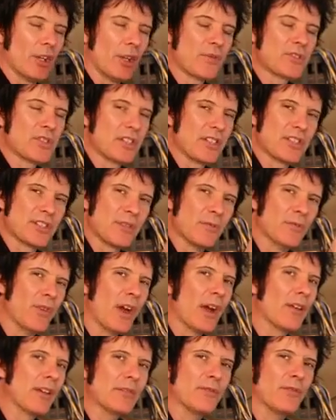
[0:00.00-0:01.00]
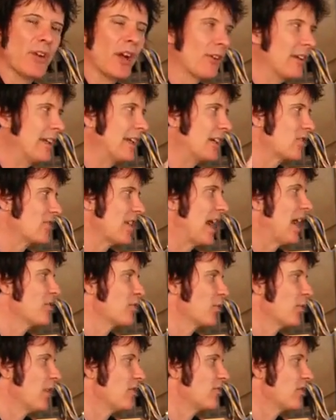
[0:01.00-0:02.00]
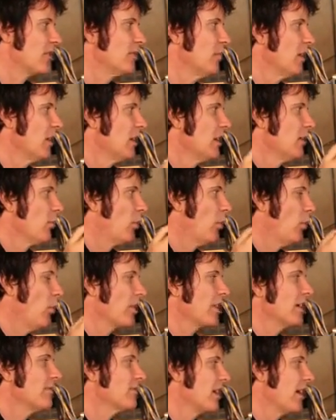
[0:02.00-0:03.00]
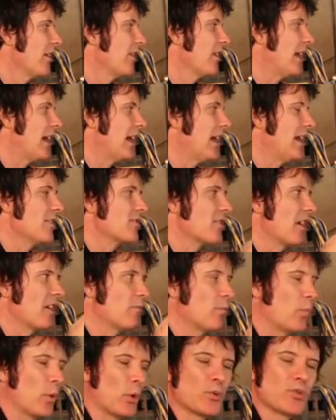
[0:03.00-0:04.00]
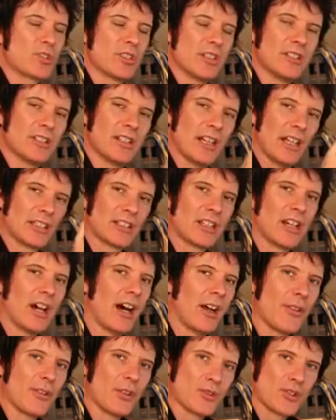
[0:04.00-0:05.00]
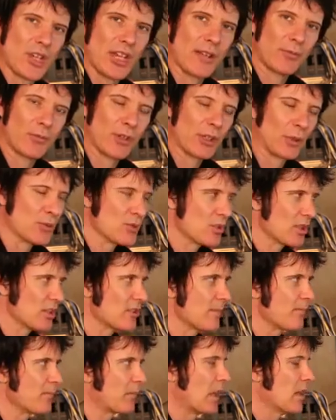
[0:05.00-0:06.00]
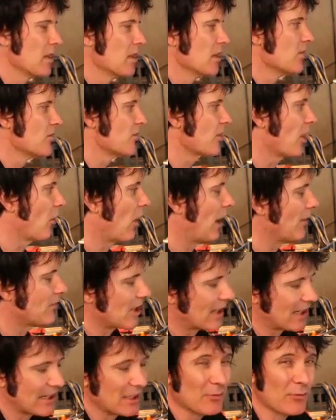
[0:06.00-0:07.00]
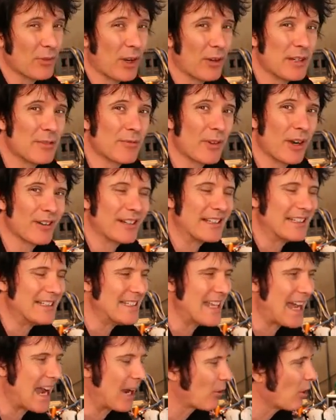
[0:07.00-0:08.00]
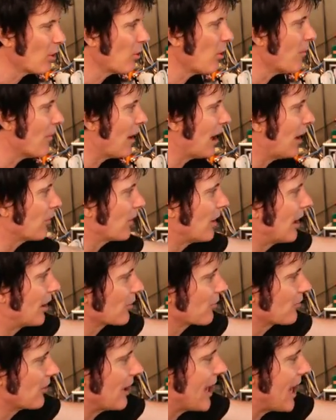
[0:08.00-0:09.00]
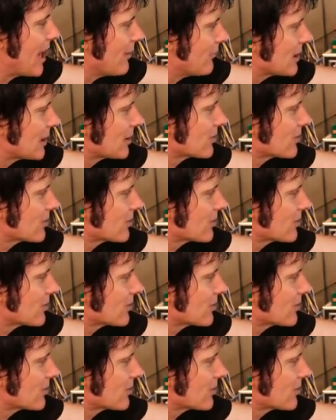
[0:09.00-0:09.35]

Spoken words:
and obviously these are very, very exaggerated, but what I've done there is I've boosted and cut the same frequencies. So I've taken a very, very narrow amount out of the heavy